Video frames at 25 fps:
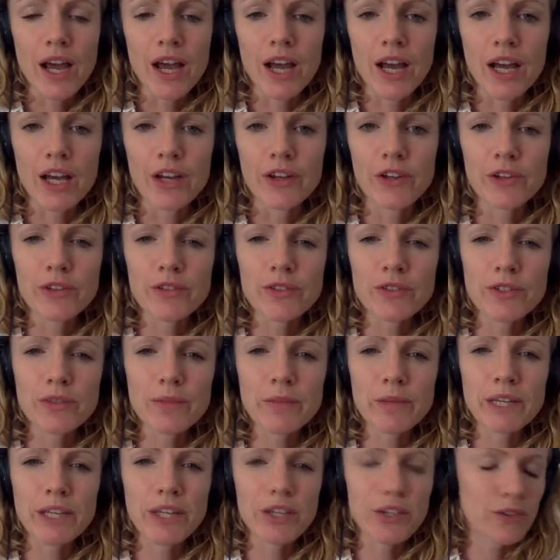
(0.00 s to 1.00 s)
Uh, not
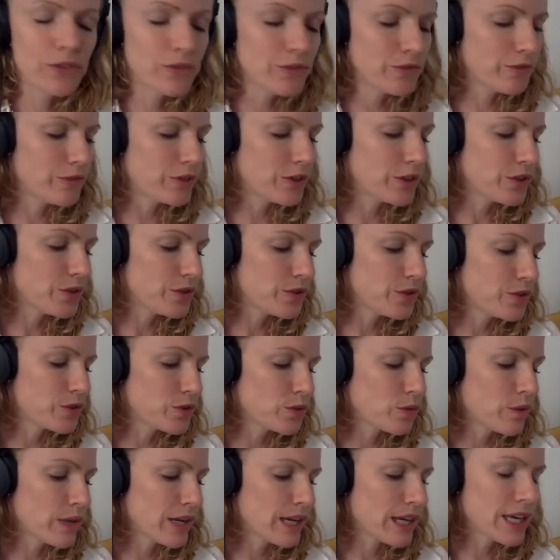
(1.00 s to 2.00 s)
to be
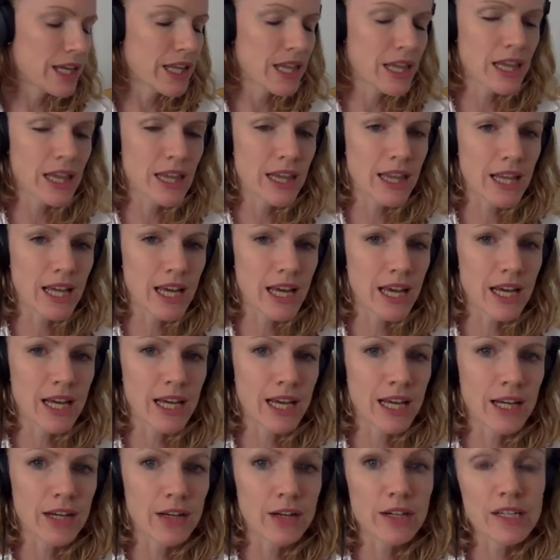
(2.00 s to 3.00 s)
confused with
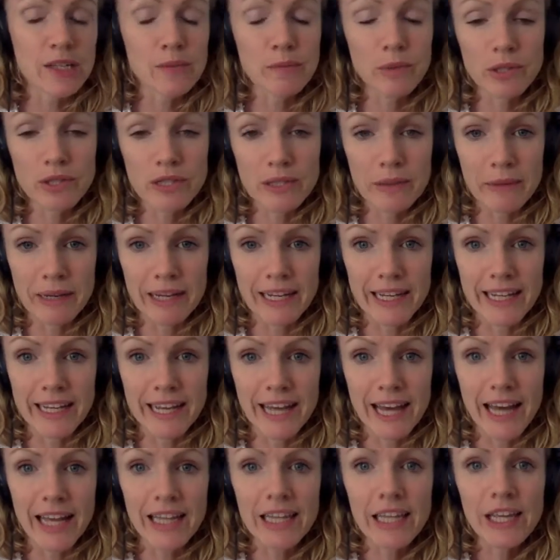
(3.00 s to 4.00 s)
uh,
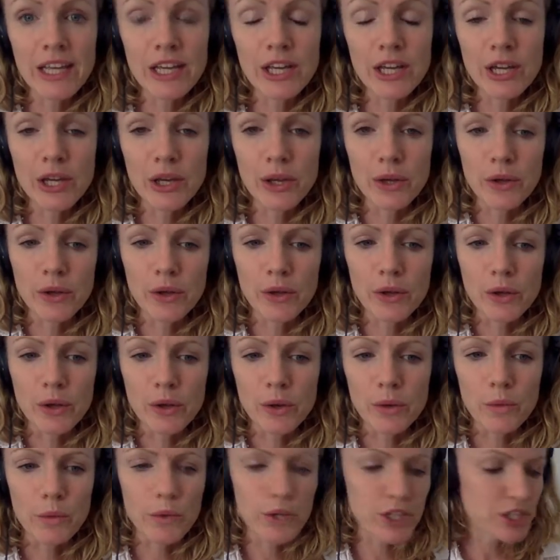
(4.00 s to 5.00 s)
responsabilidad,
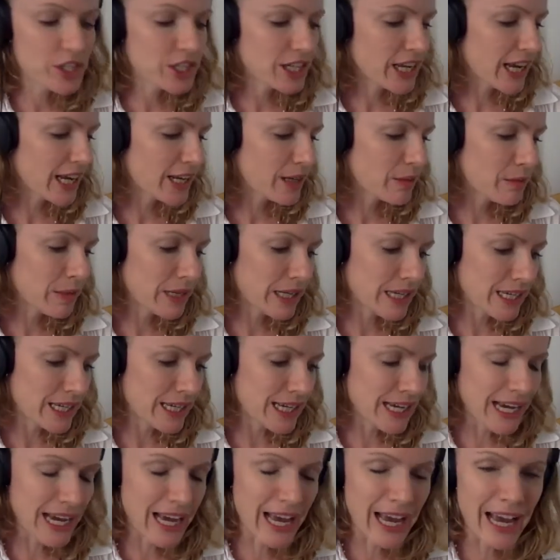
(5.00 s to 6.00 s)
which can
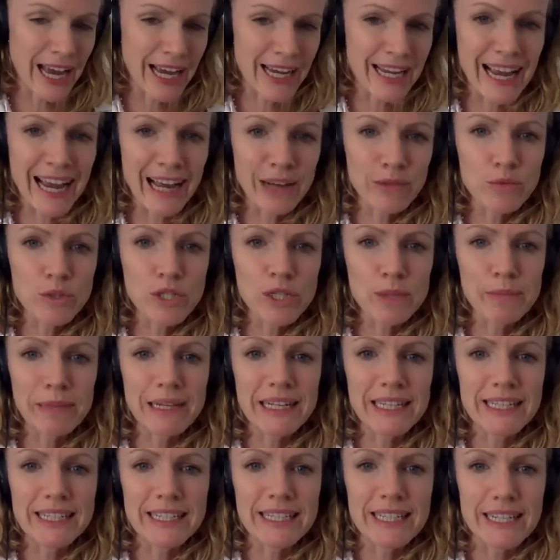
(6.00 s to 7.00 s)
be
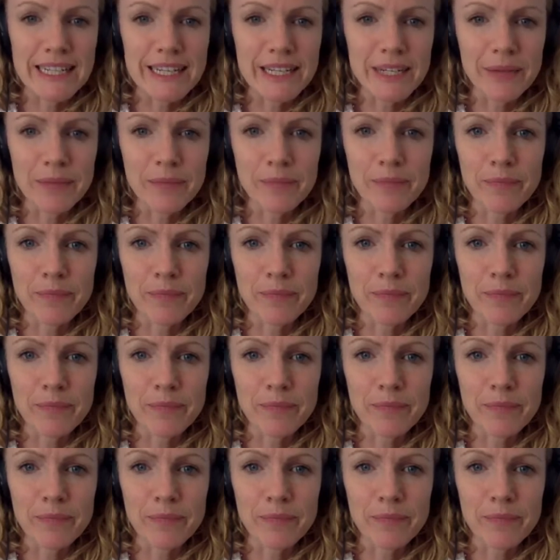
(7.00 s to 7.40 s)
accountability.